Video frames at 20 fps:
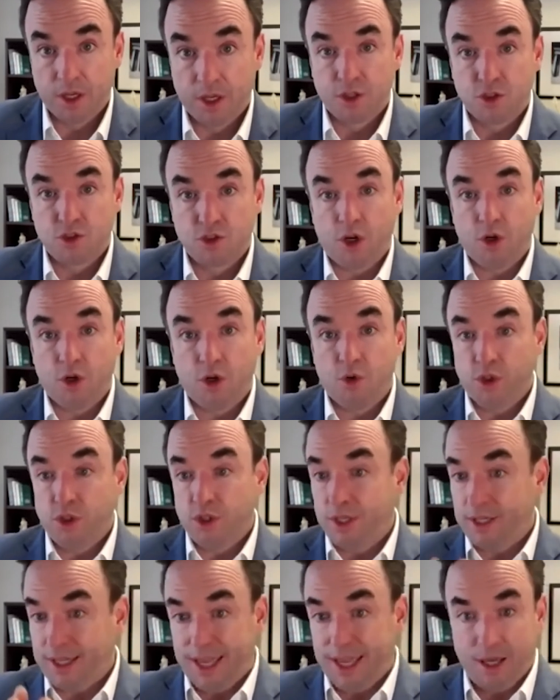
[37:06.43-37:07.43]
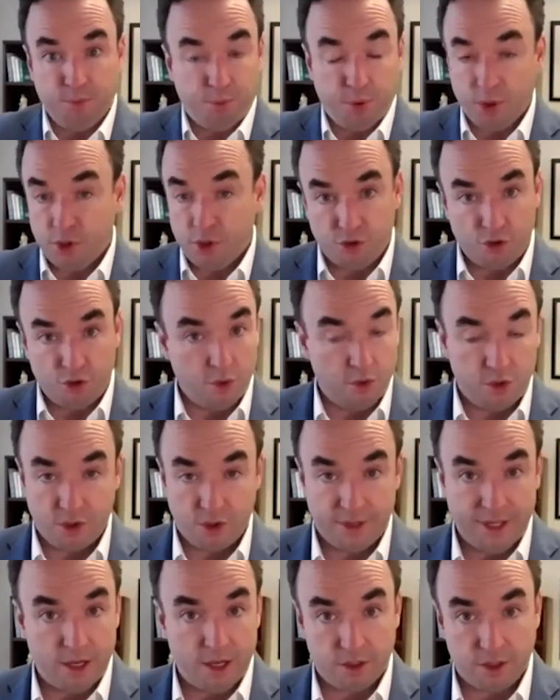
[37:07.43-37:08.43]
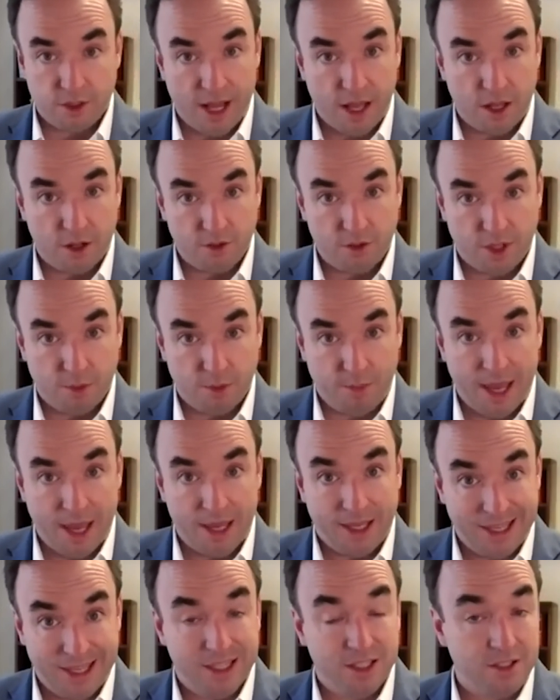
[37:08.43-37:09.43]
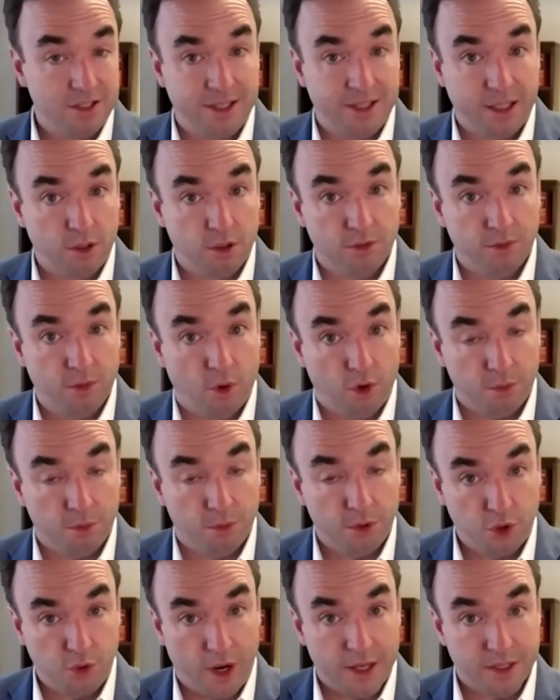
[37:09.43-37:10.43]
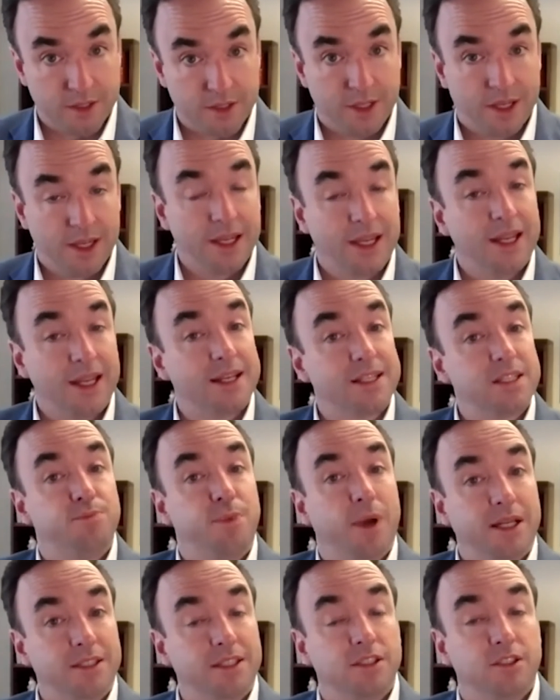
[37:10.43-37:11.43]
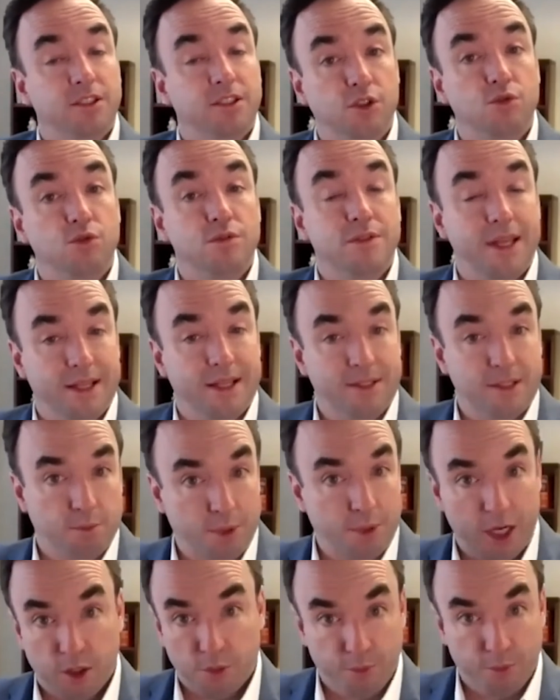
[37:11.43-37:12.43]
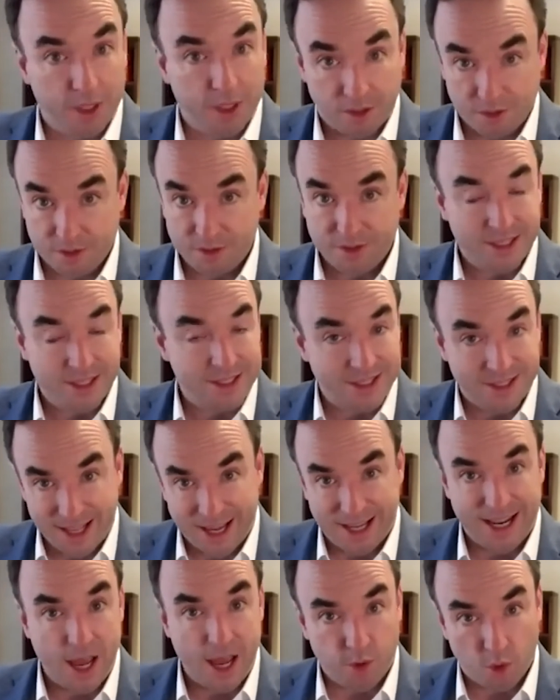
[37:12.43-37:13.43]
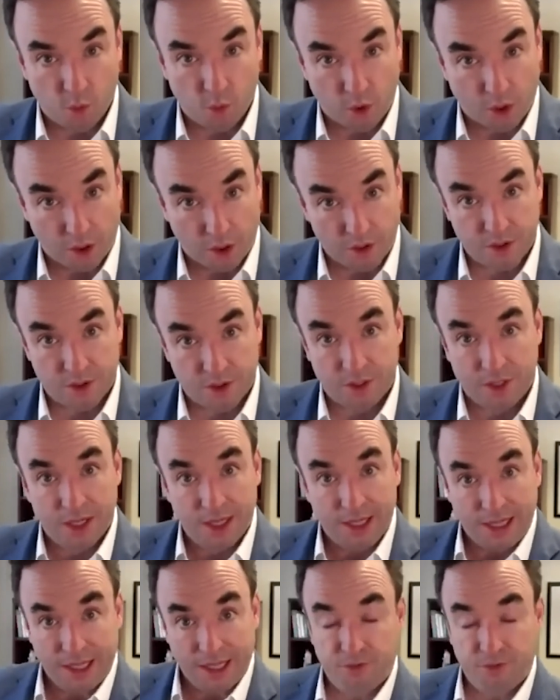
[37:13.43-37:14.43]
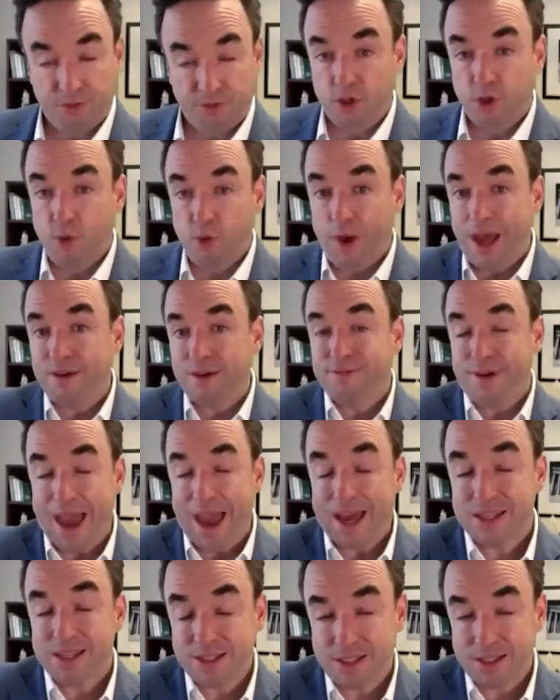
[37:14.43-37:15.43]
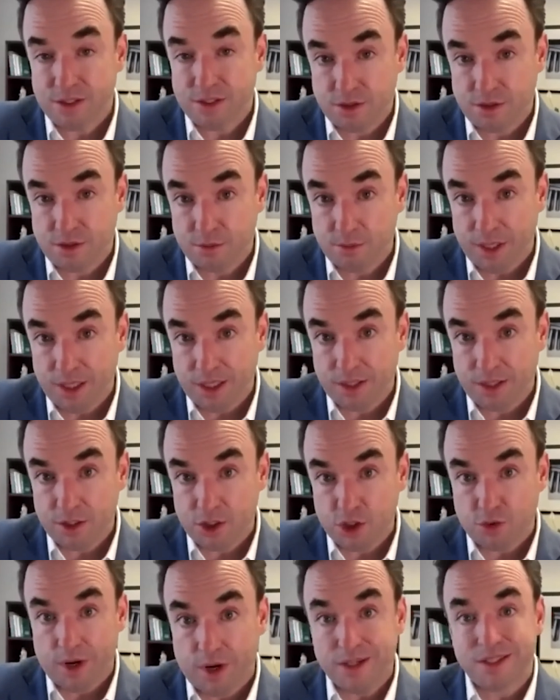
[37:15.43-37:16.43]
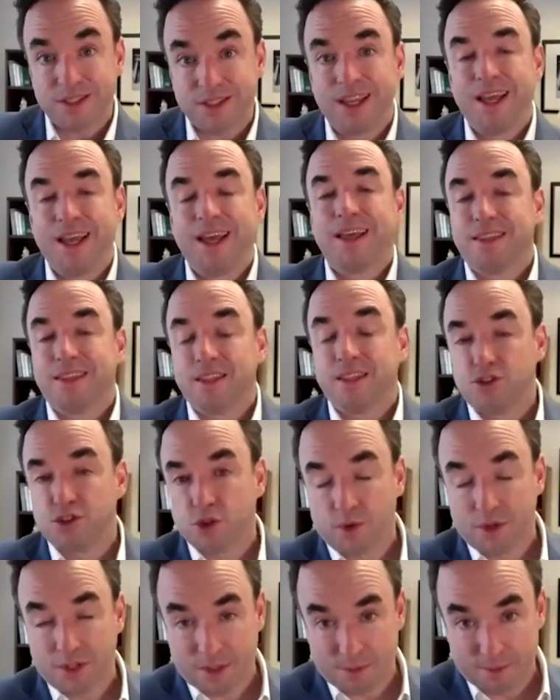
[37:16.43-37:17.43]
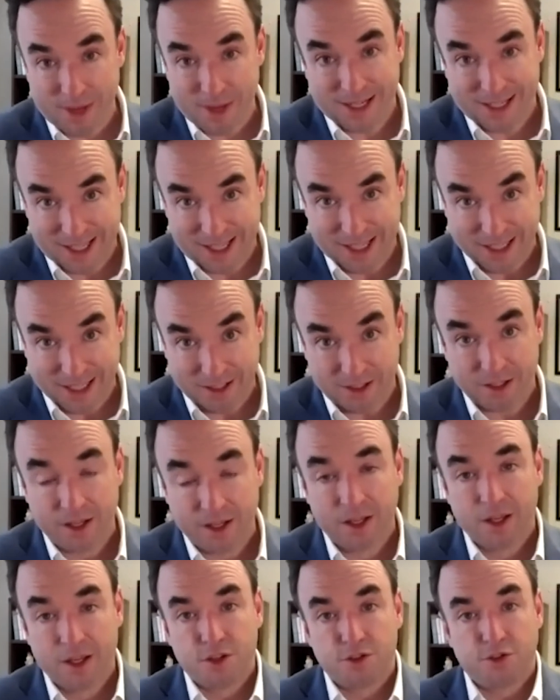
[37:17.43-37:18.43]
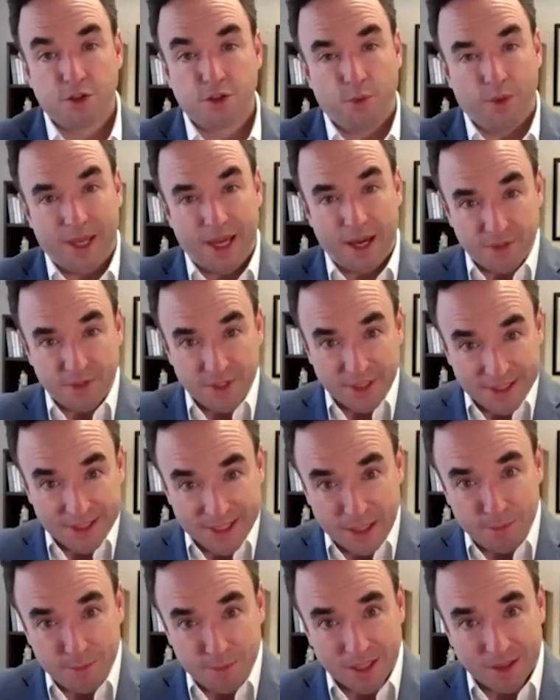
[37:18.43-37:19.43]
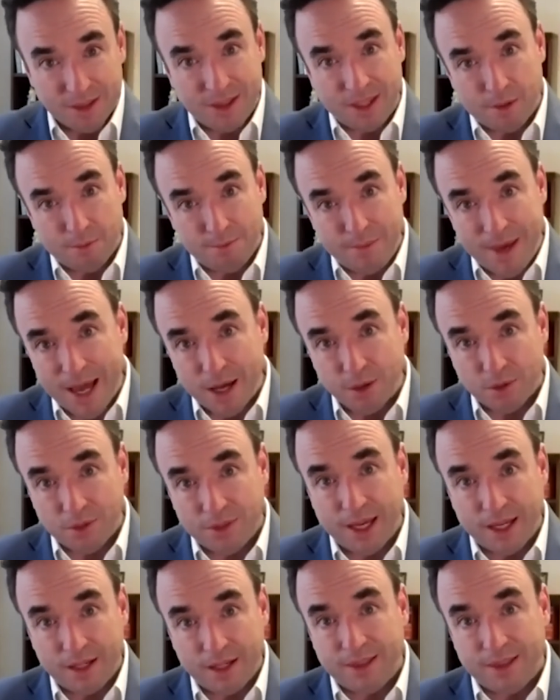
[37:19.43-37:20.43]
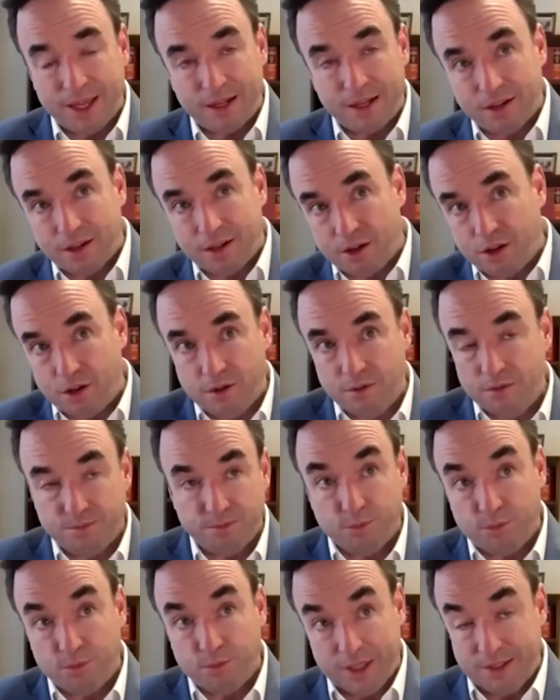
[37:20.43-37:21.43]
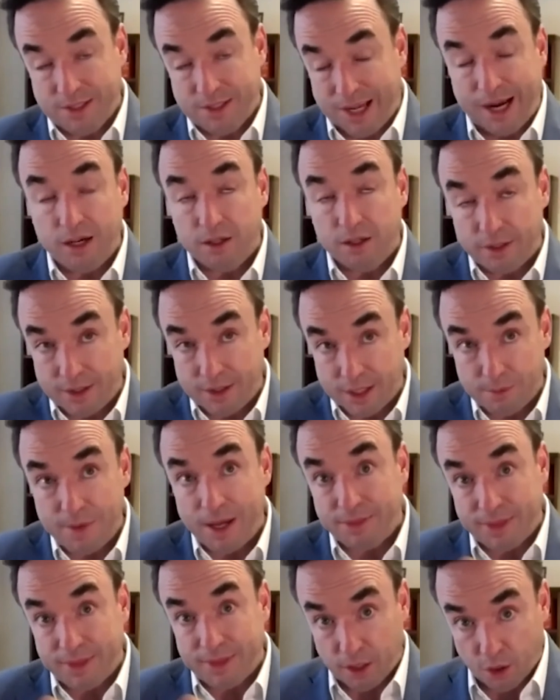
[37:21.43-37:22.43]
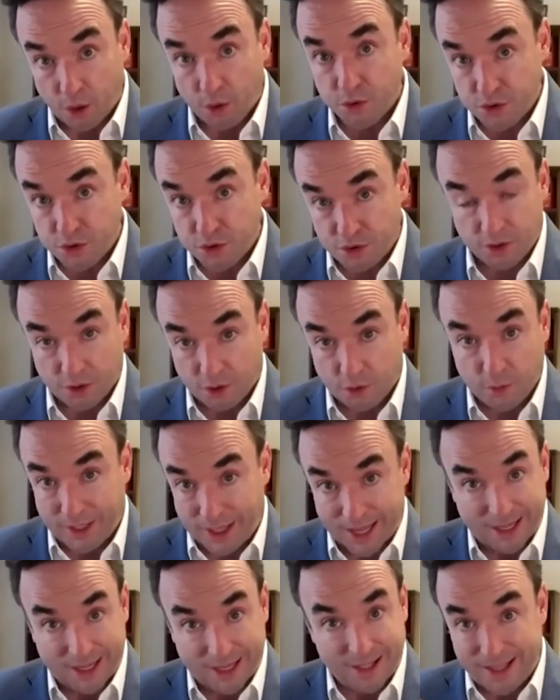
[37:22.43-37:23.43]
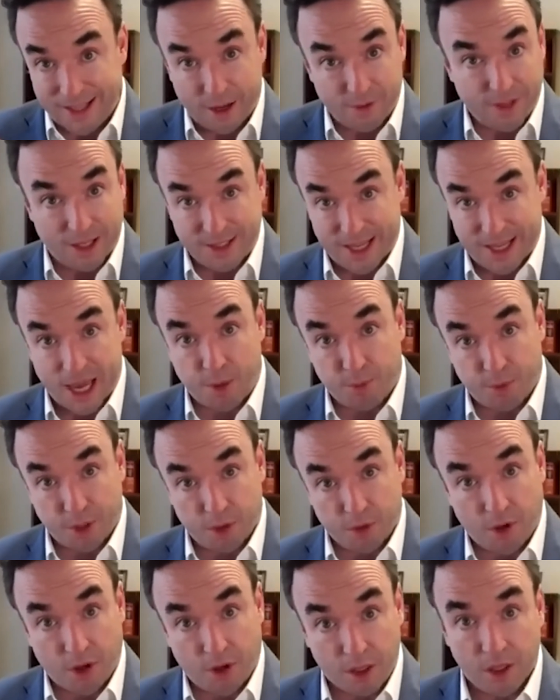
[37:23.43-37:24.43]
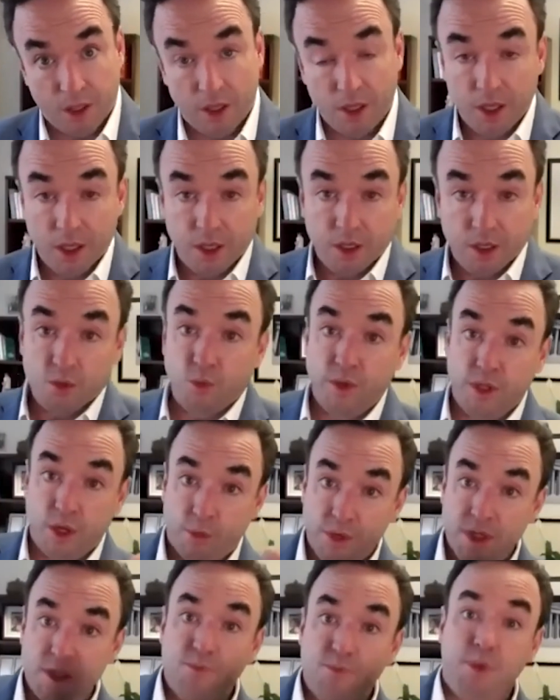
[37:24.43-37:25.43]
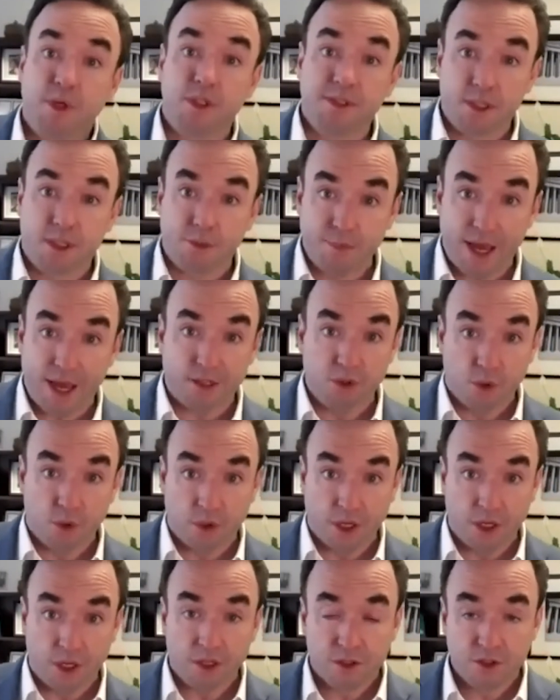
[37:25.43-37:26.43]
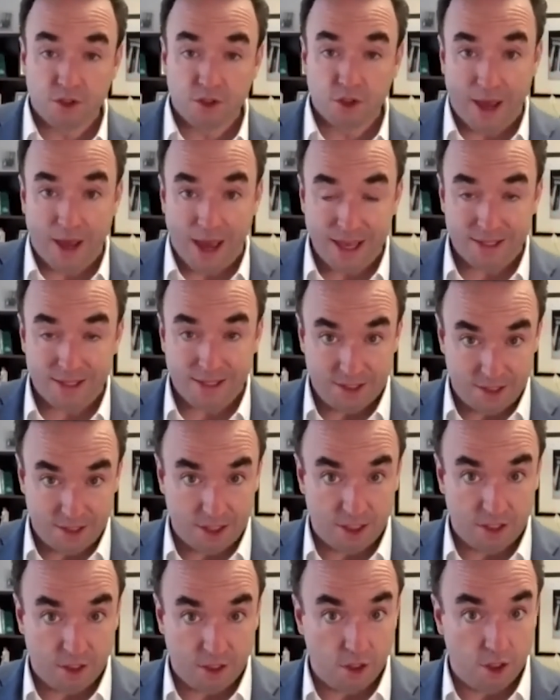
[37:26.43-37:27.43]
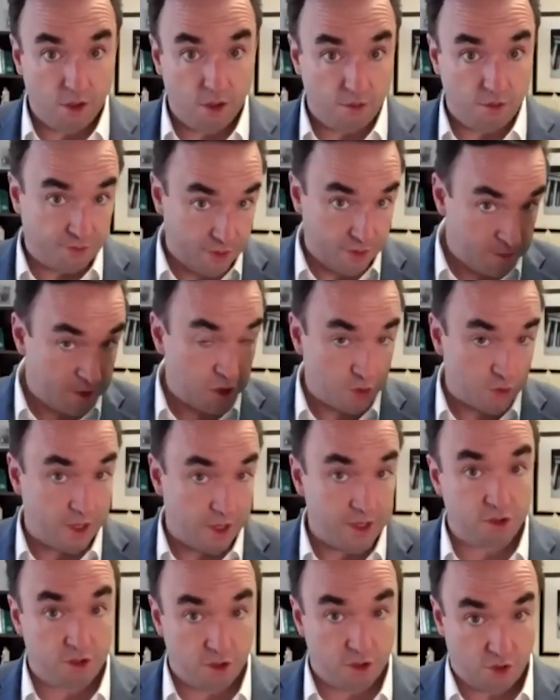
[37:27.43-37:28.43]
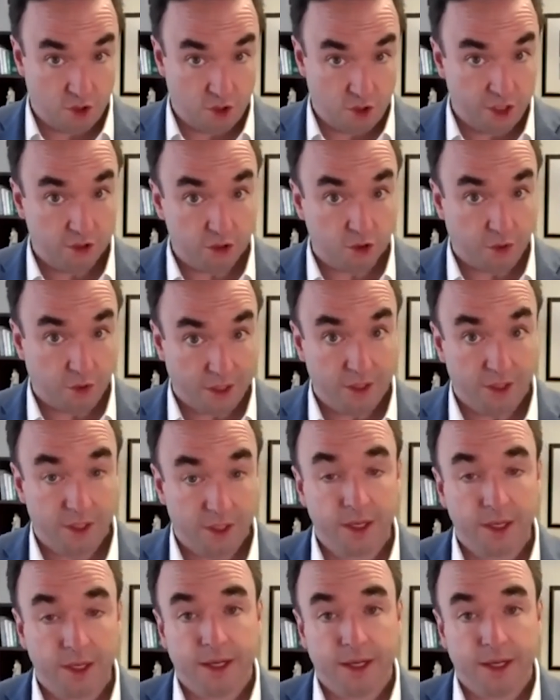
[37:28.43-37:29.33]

So you can't put your $200,000 in the bank into the irrevocable trust expecting to use that to pay your bills. That's not how it works. If you have access to the money in the trust, then so does Medicaid. So we have to limit the amount that entirely the amount that goes to you. We can't allow that to happen at all. We always build in a back door so assets can go from the trust to children.